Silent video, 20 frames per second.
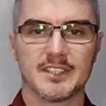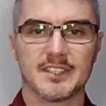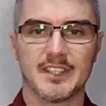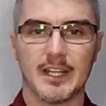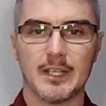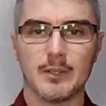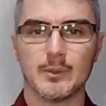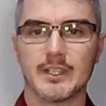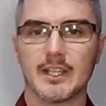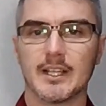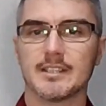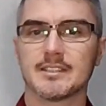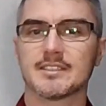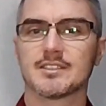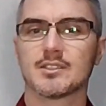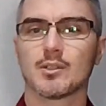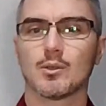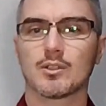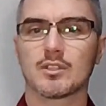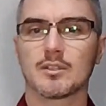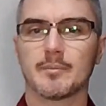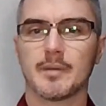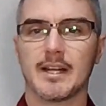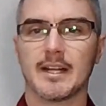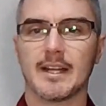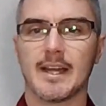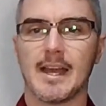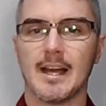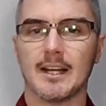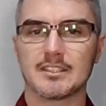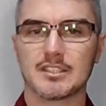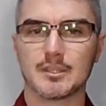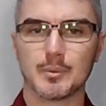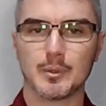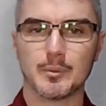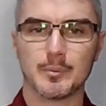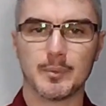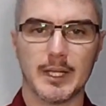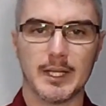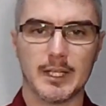Today we're going to talk about how to
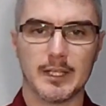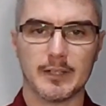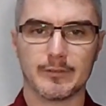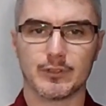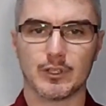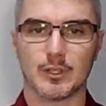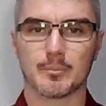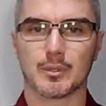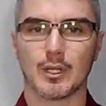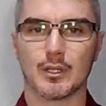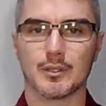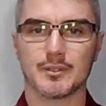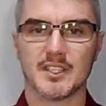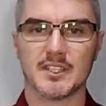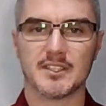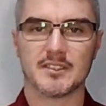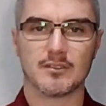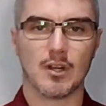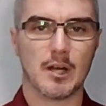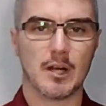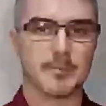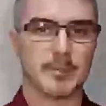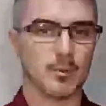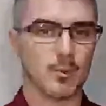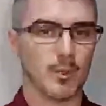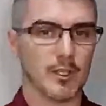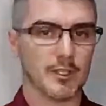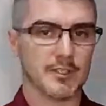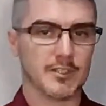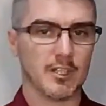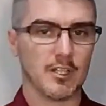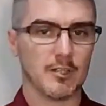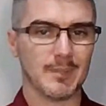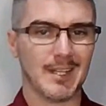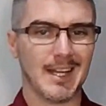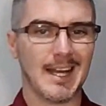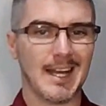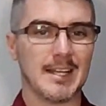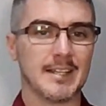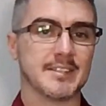prepare for a process library workshop
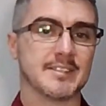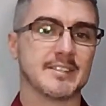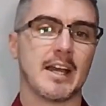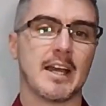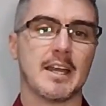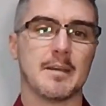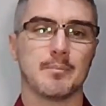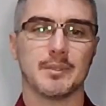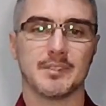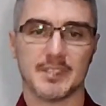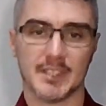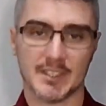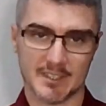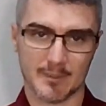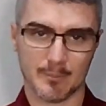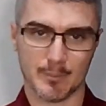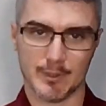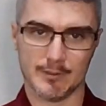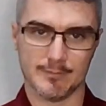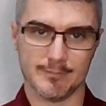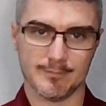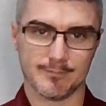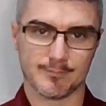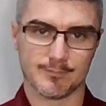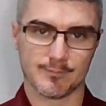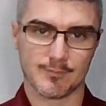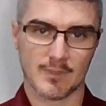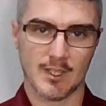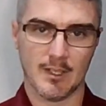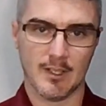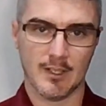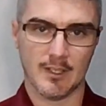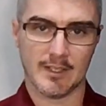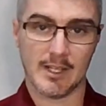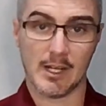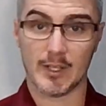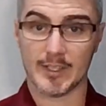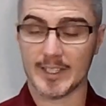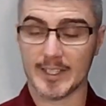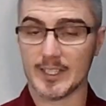as a participant.
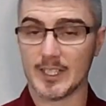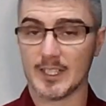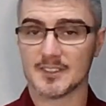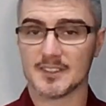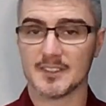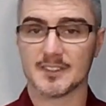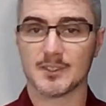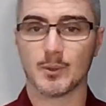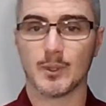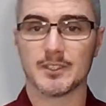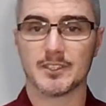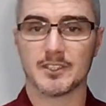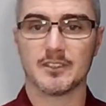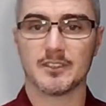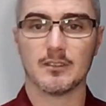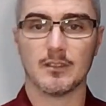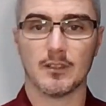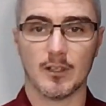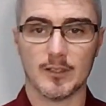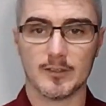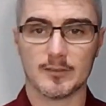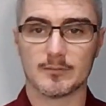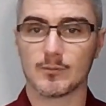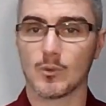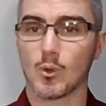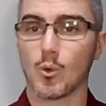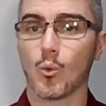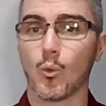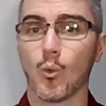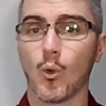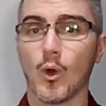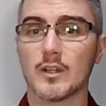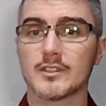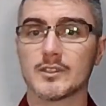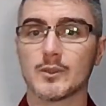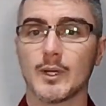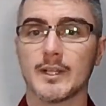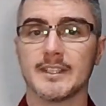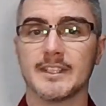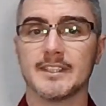Now, I get asked this question a lot: what
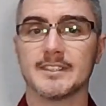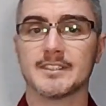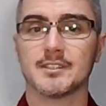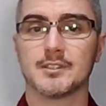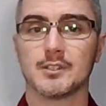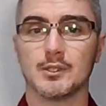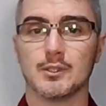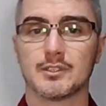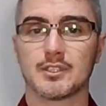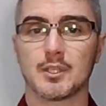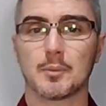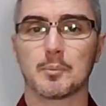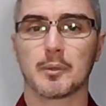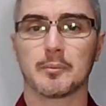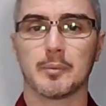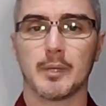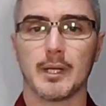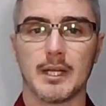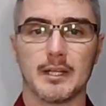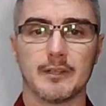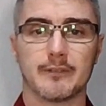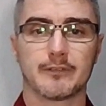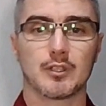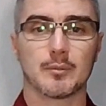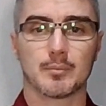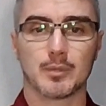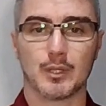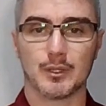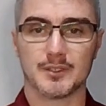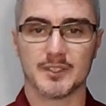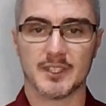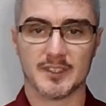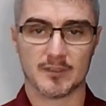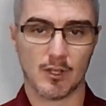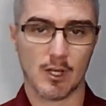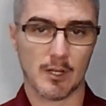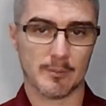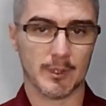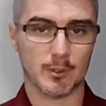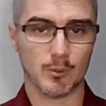do I need to do to prepare for a process
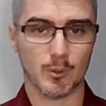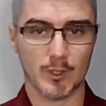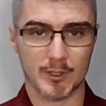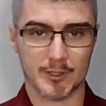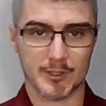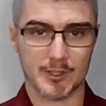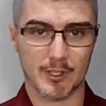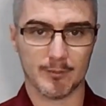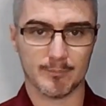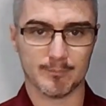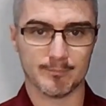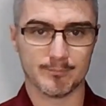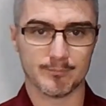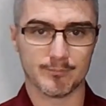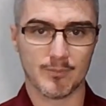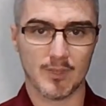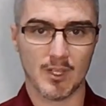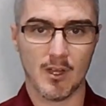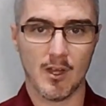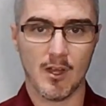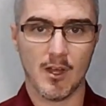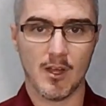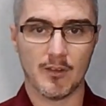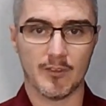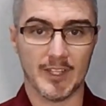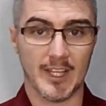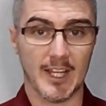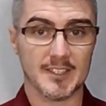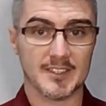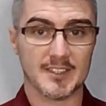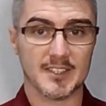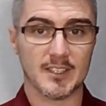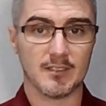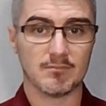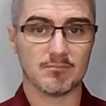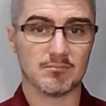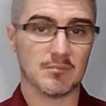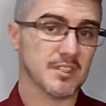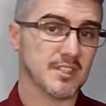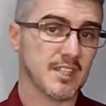library workshop? The answer
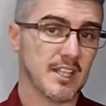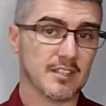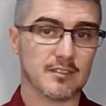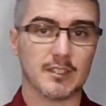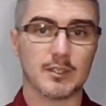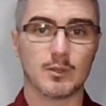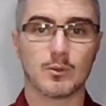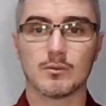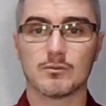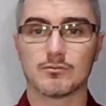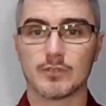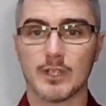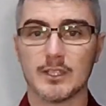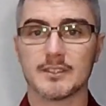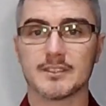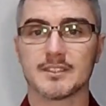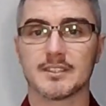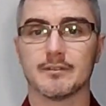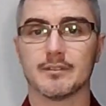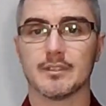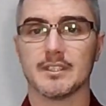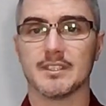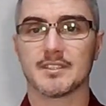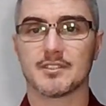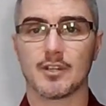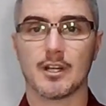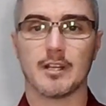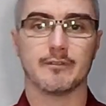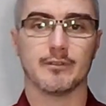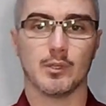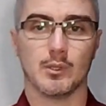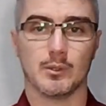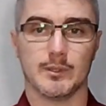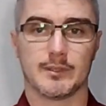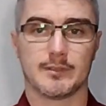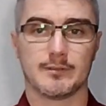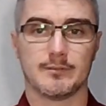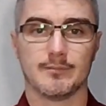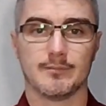is actually relatively straightforward.